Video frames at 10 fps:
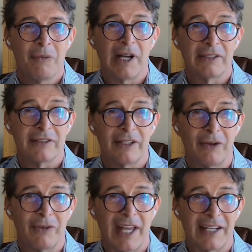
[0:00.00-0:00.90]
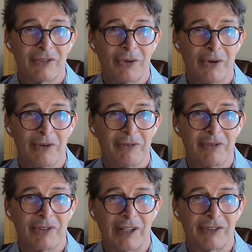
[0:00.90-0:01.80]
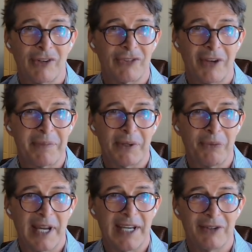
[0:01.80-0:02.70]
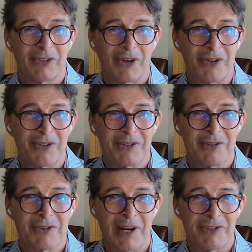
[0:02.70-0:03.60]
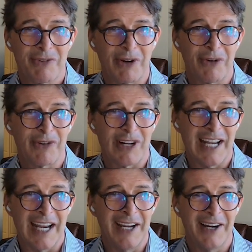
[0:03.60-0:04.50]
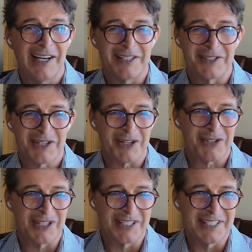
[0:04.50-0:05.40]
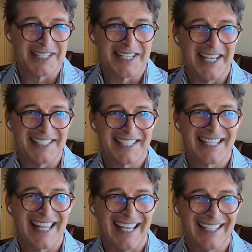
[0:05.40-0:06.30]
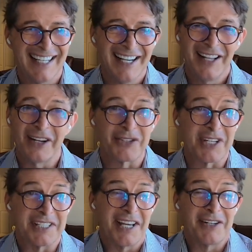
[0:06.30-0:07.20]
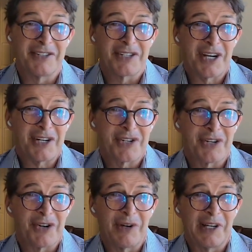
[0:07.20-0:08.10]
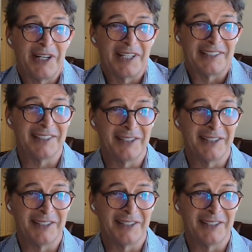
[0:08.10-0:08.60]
Well, that sort of sets us up in a way to start transferring over to AI discussion in the sense that there's a ton of discussion going on.